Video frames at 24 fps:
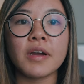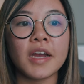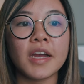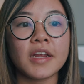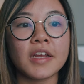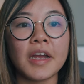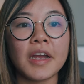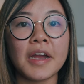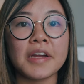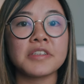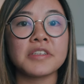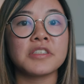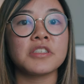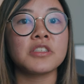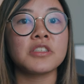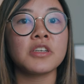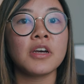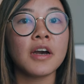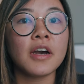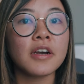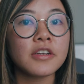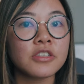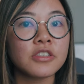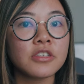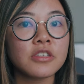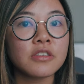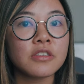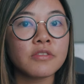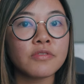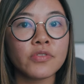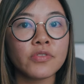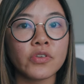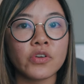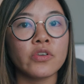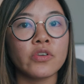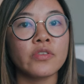and I hadn't touched
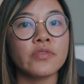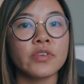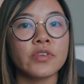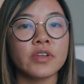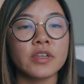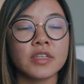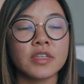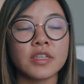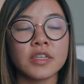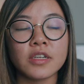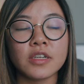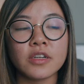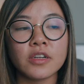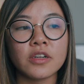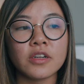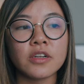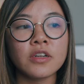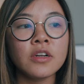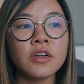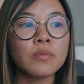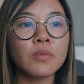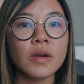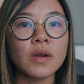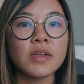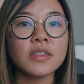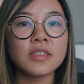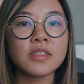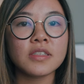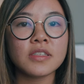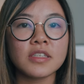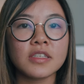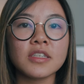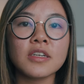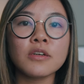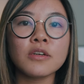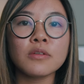for over a year was
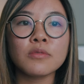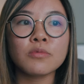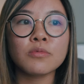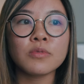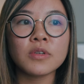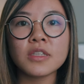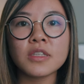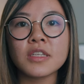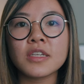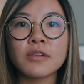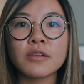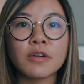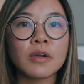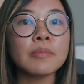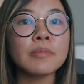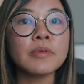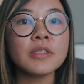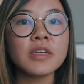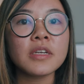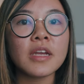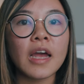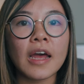still really grippy,